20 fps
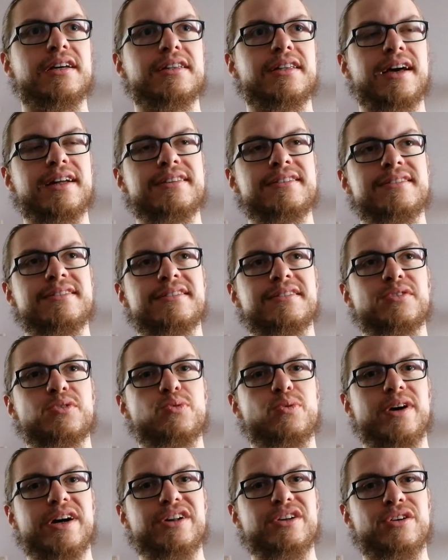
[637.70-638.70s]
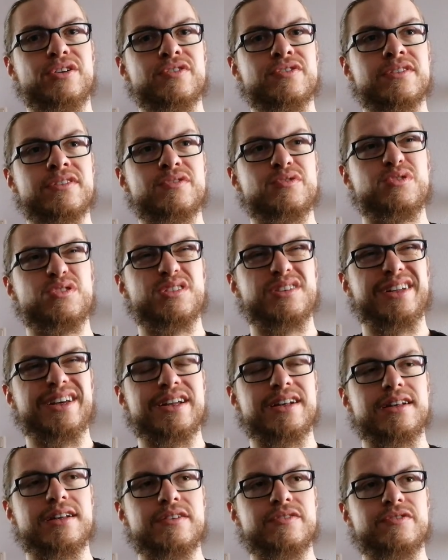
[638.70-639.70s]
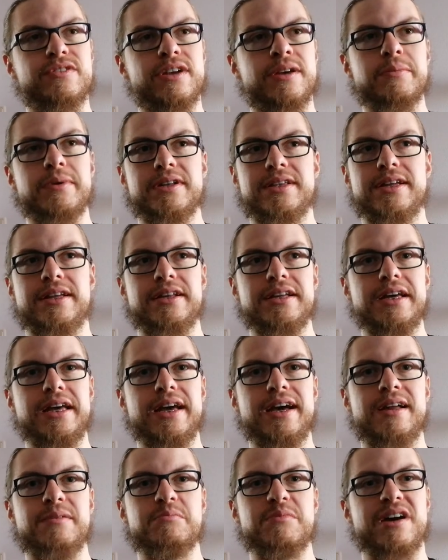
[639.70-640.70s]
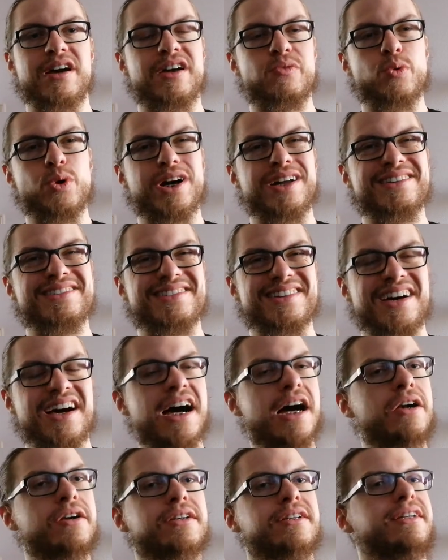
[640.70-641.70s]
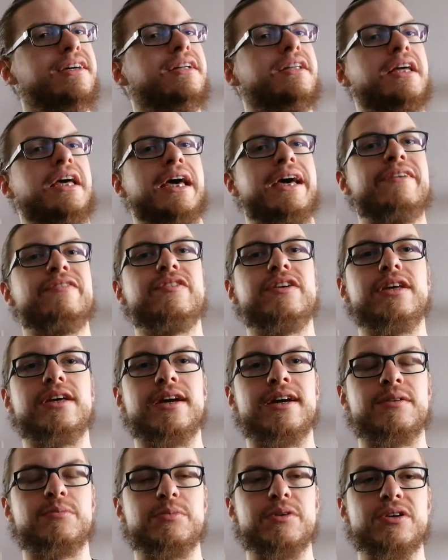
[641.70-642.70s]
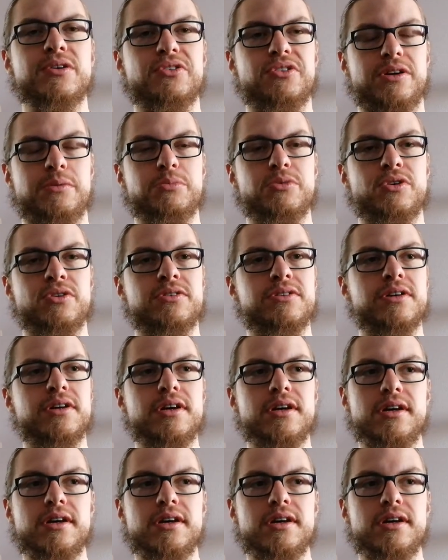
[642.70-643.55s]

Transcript: That's quite often for deadlifting, but then again my weights aren't that heavy yet because I'm not